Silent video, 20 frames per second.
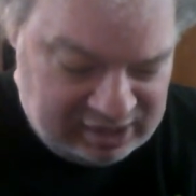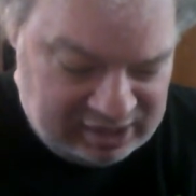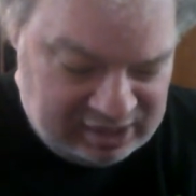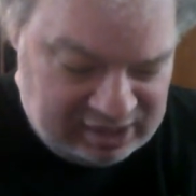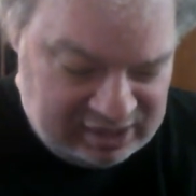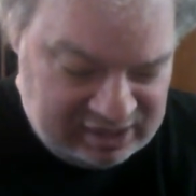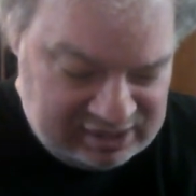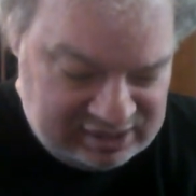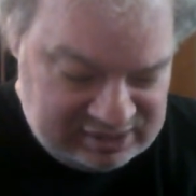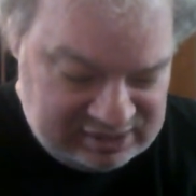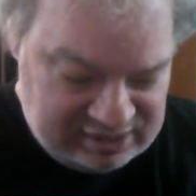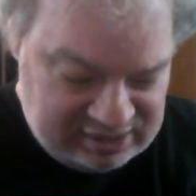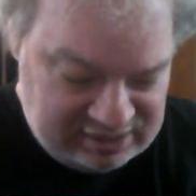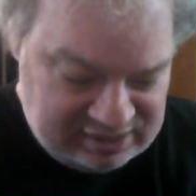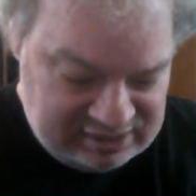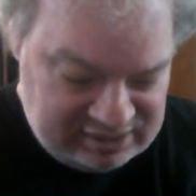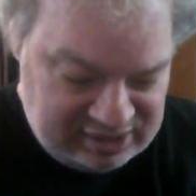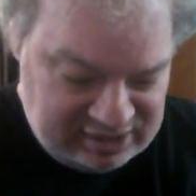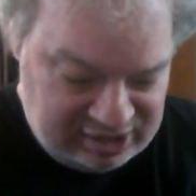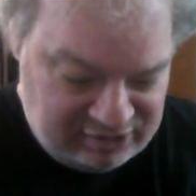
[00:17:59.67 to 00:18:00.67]
It's in
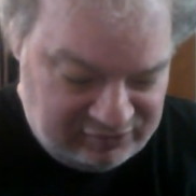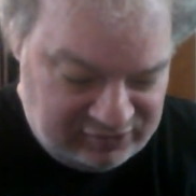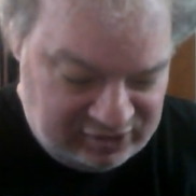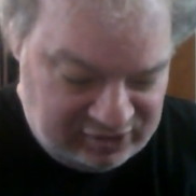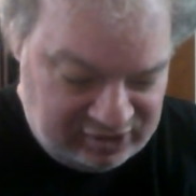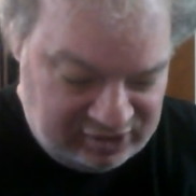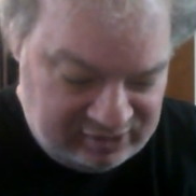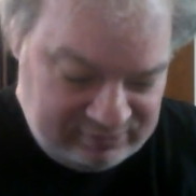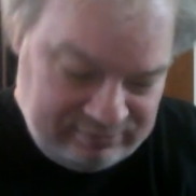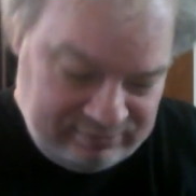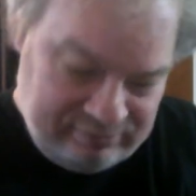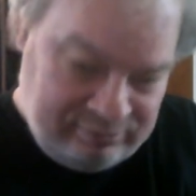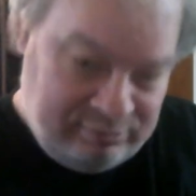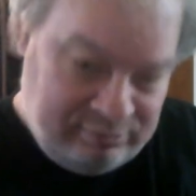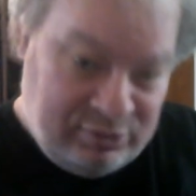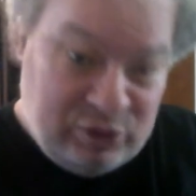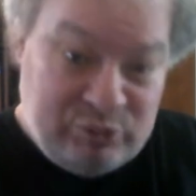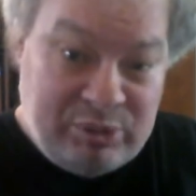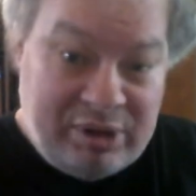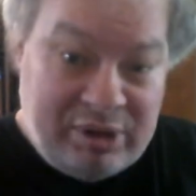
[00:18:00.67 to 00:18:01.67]
CLV,
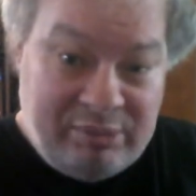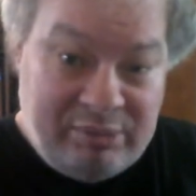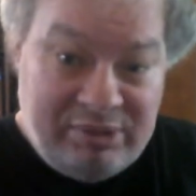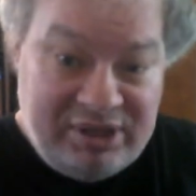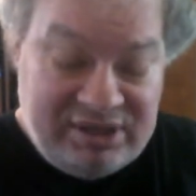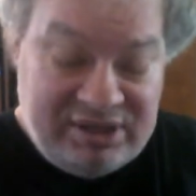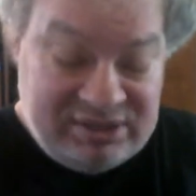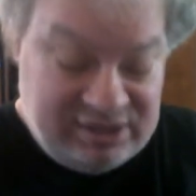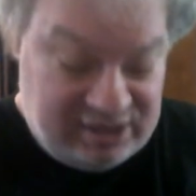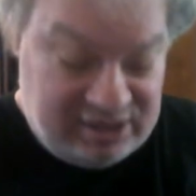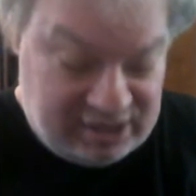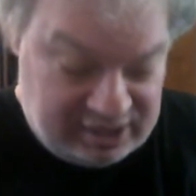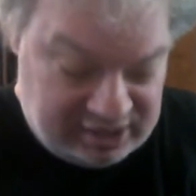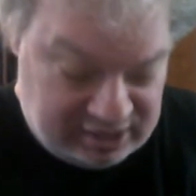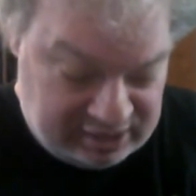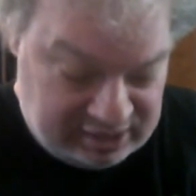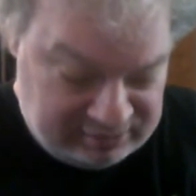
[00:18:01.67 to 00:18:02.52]
most probably CAA.